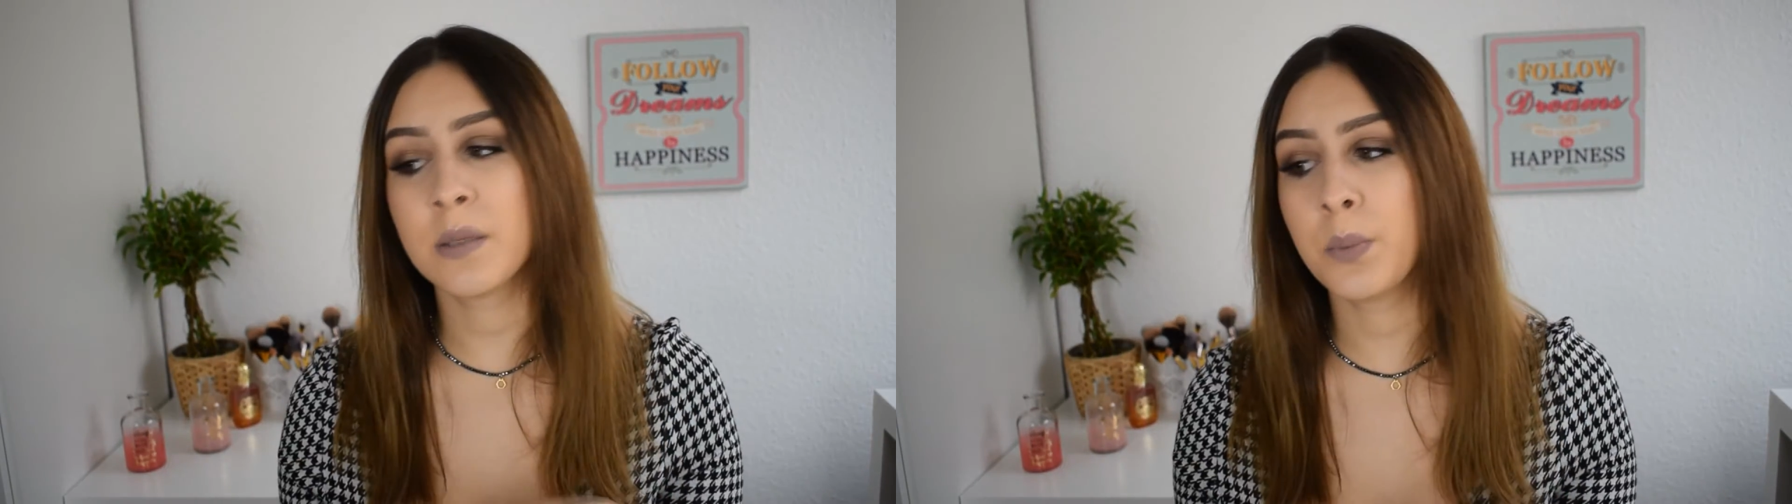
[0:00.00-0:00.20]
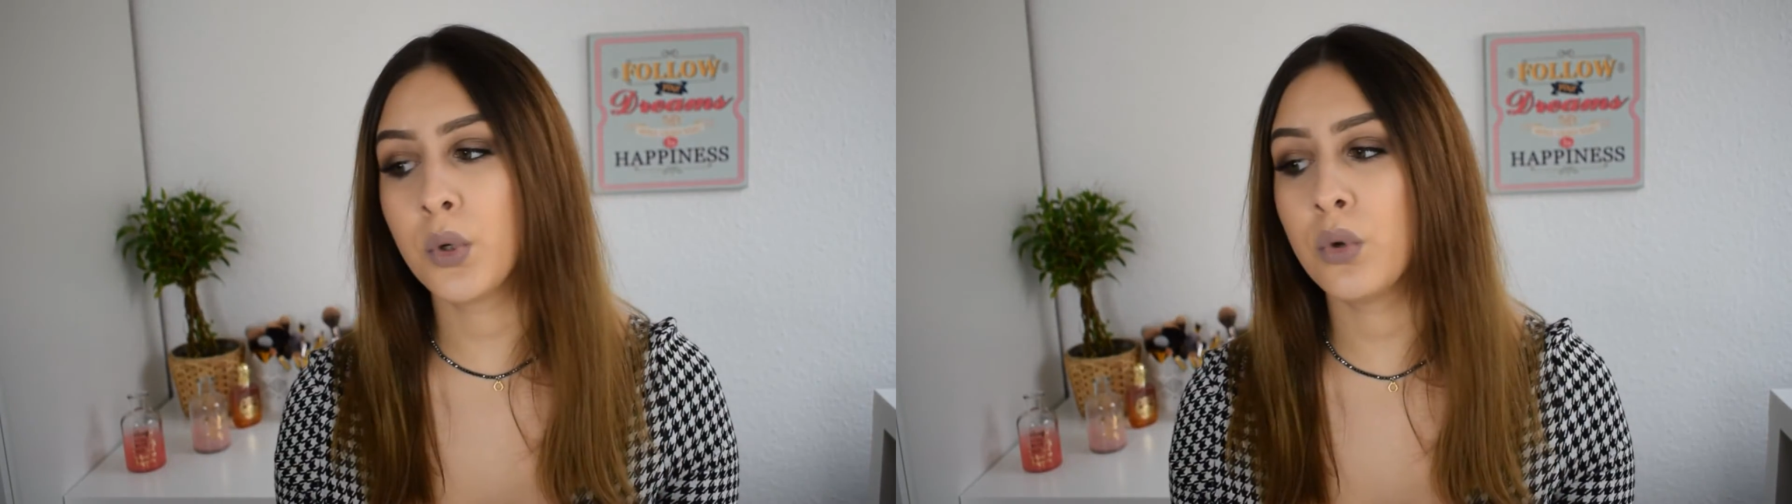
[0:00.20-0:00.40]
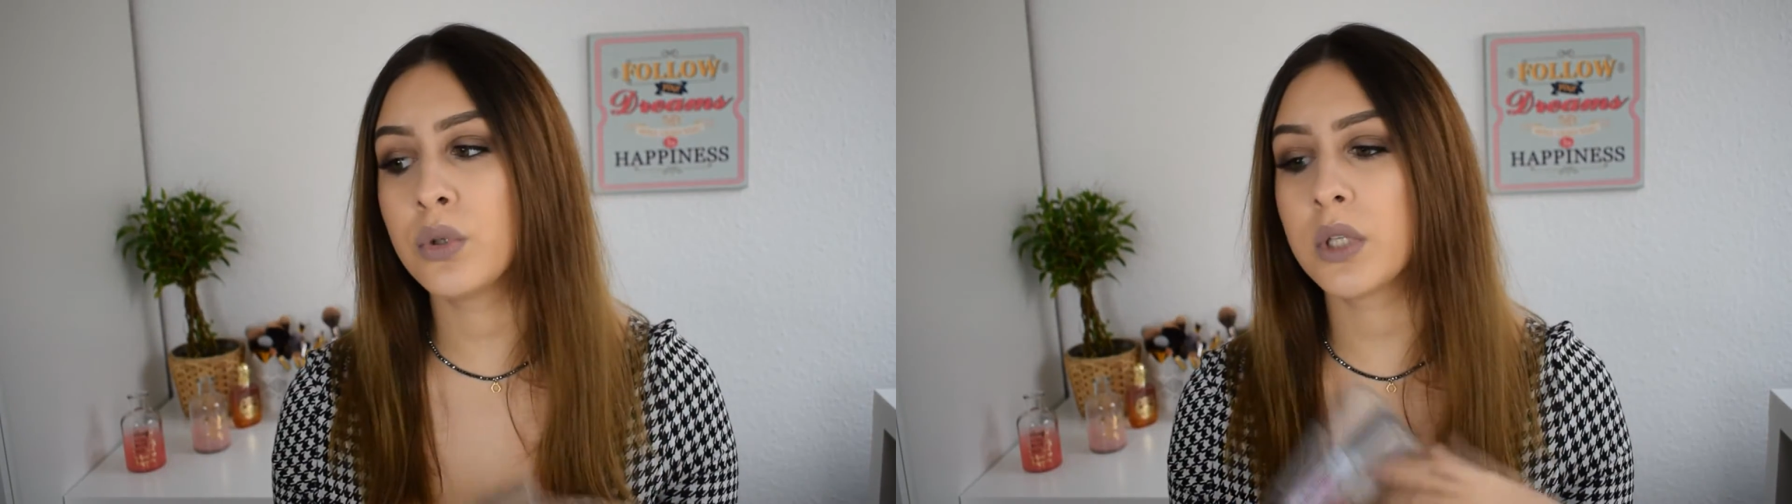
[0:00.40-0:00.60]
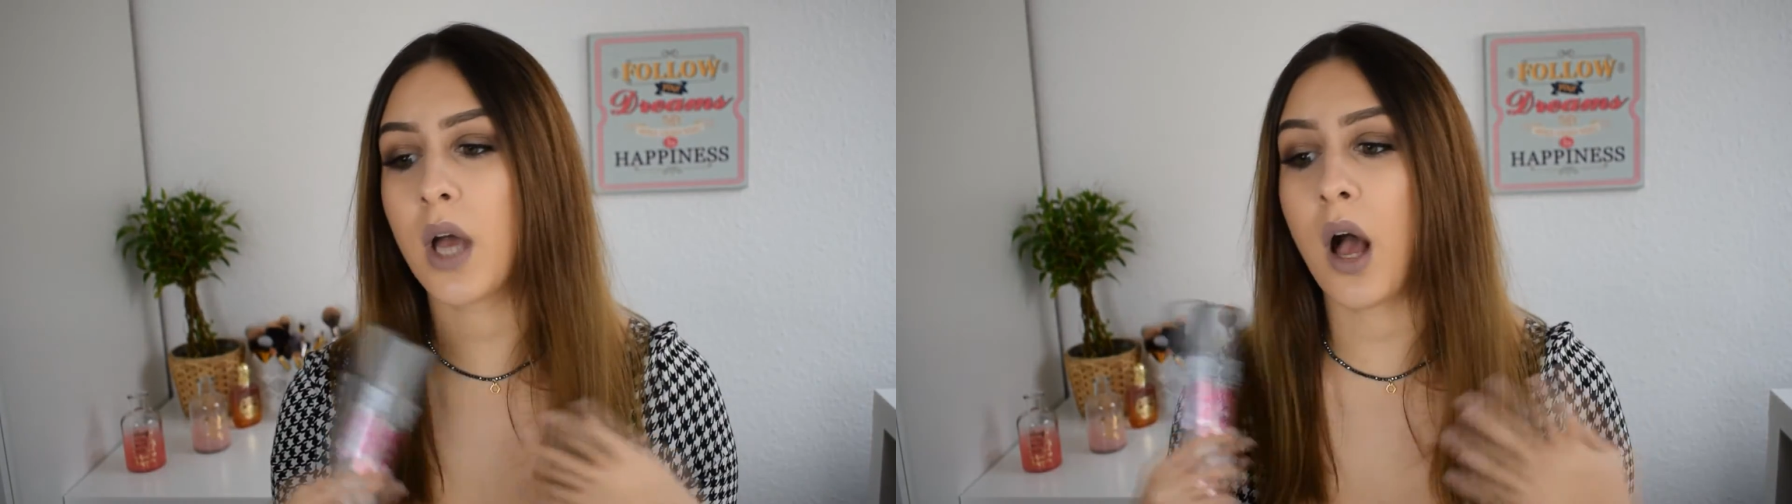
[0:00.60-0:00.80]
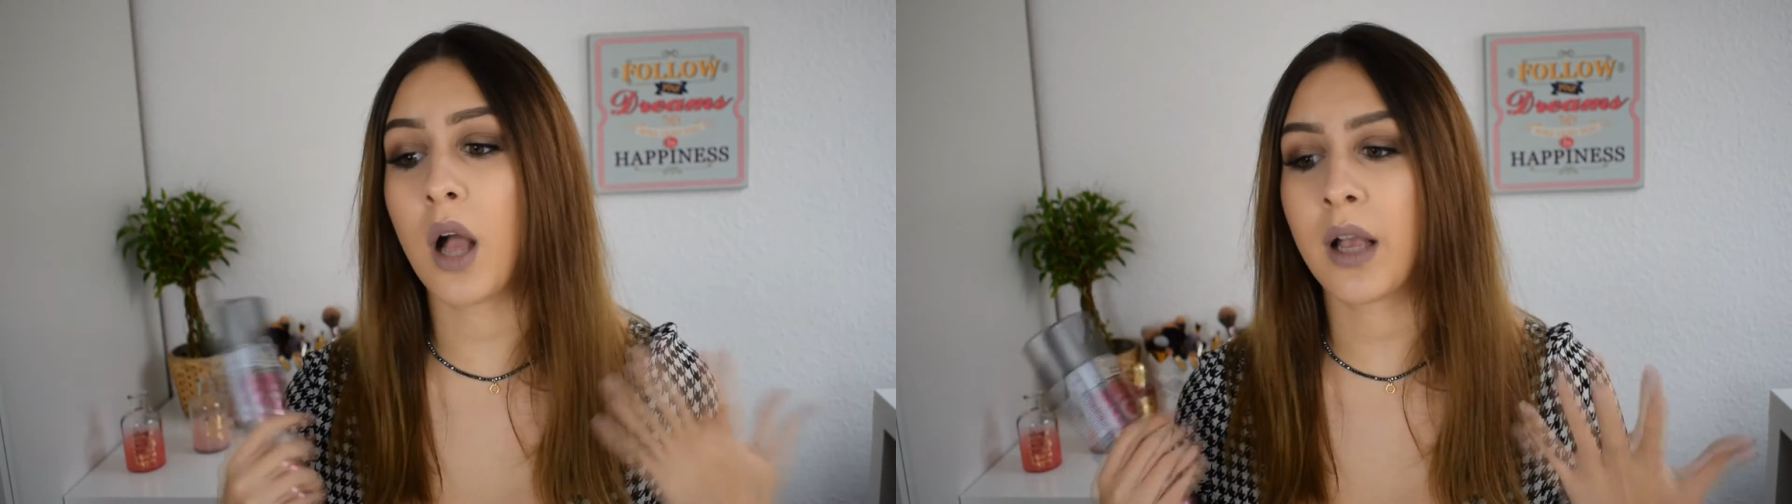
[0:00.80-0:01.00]
shampoos
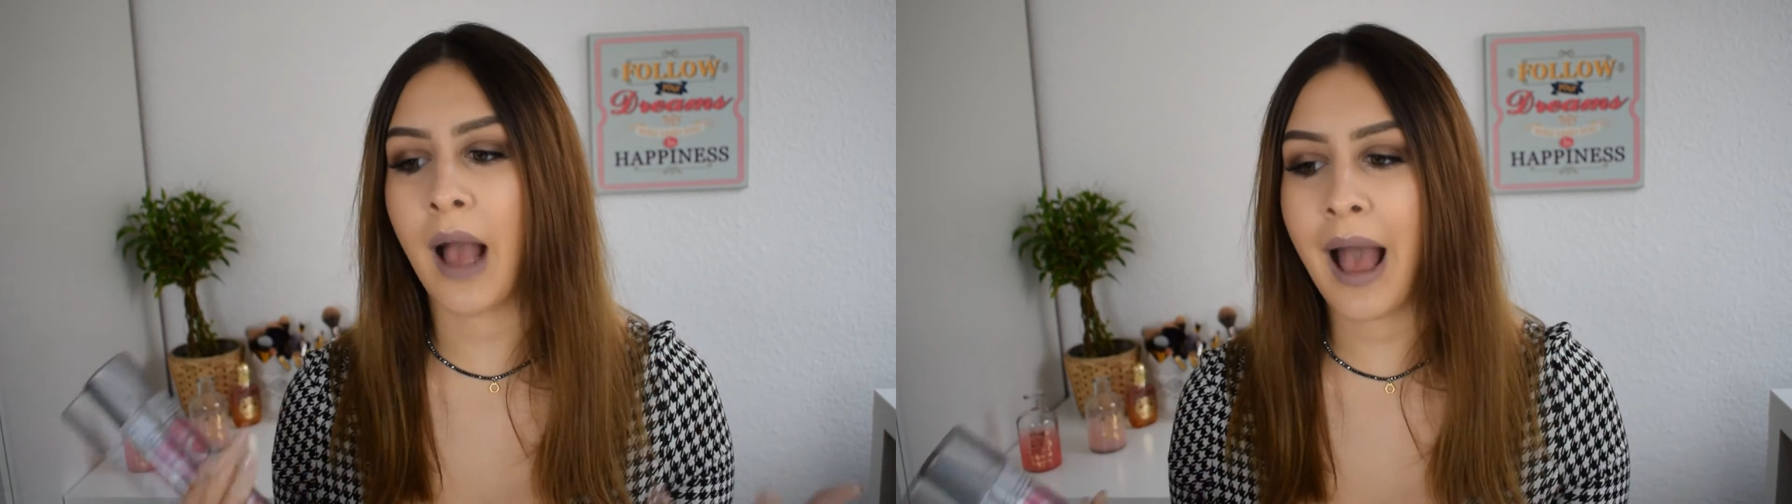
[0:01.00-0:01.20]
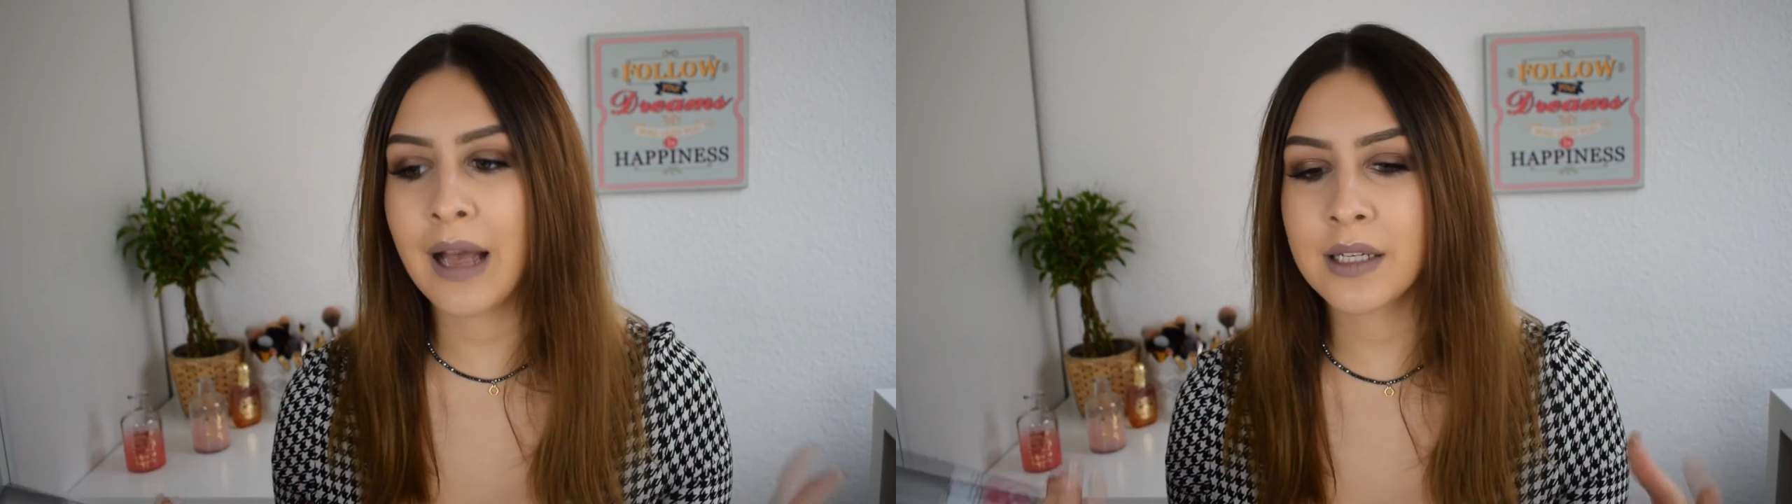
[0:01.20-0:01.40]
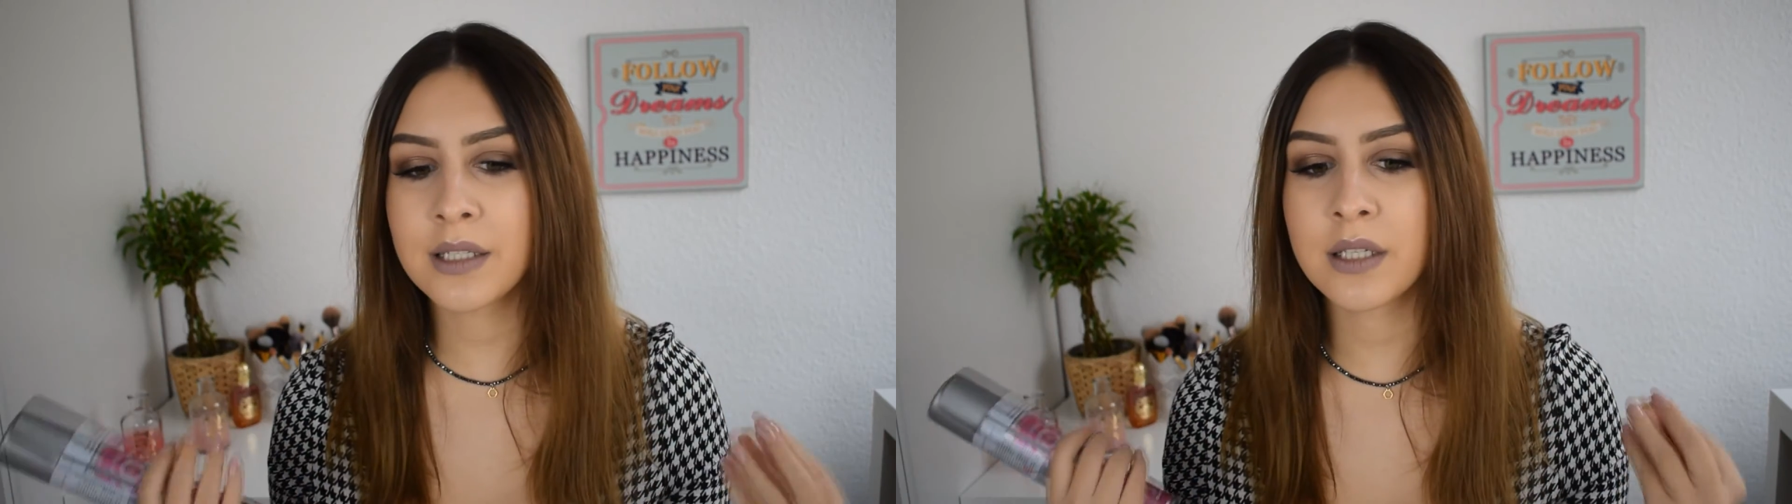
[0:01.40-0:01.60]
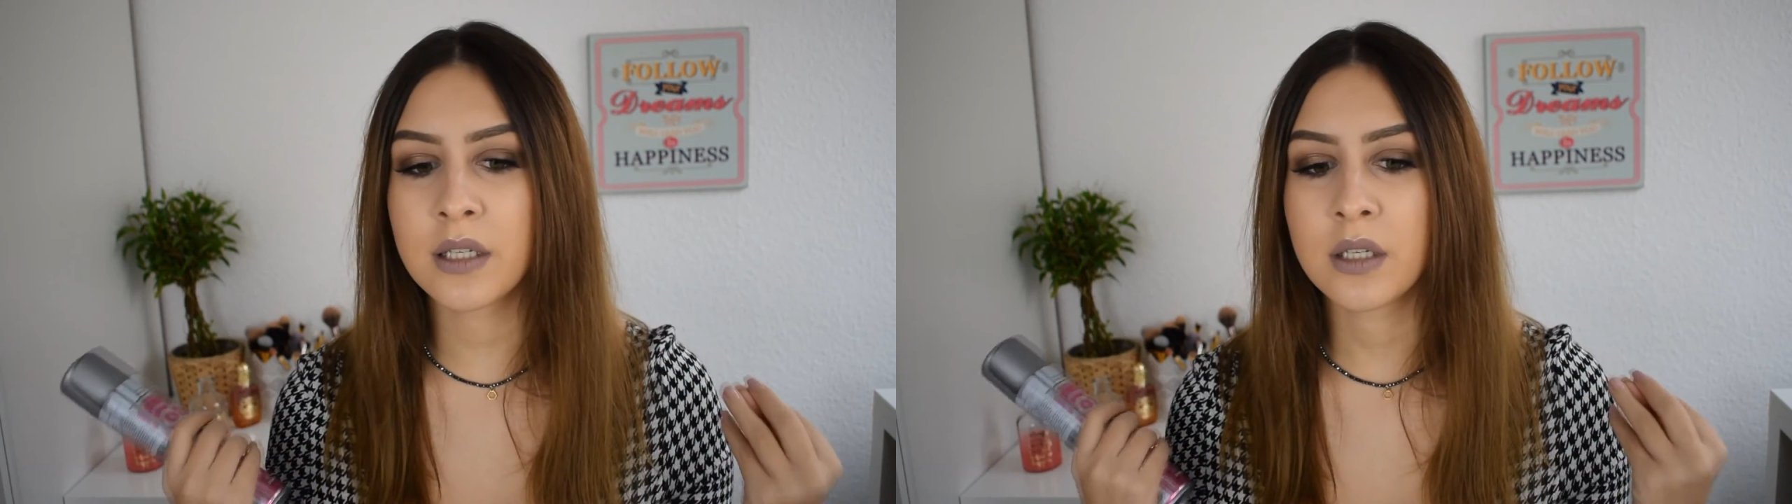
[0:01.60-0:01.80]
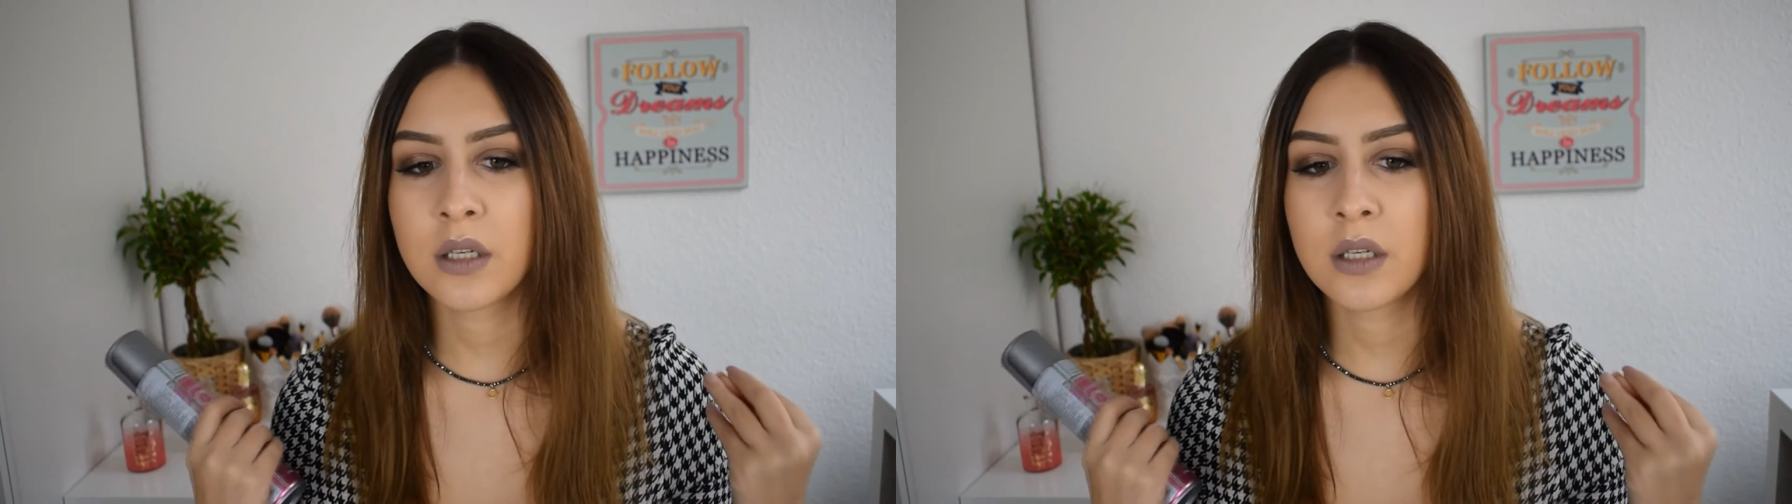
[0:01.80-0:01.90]
I can't